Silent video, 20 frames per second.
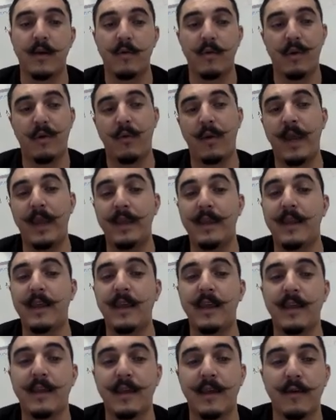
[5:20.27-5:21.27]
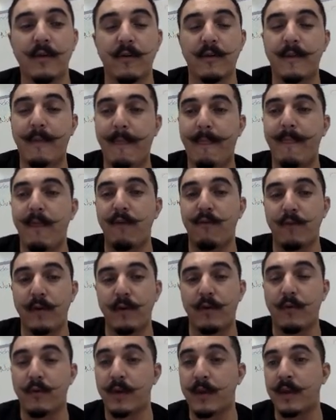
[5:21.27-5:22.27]
we create T cells in
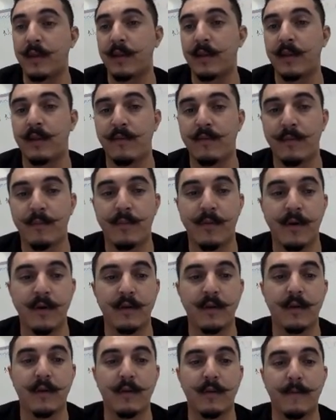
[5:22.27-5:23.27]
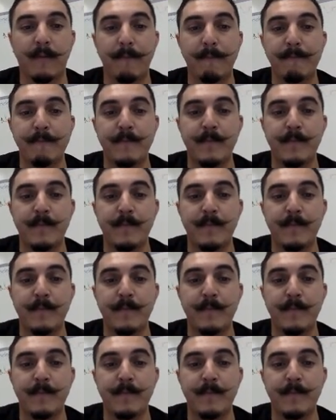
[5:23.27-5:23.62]
different organs and different parts. So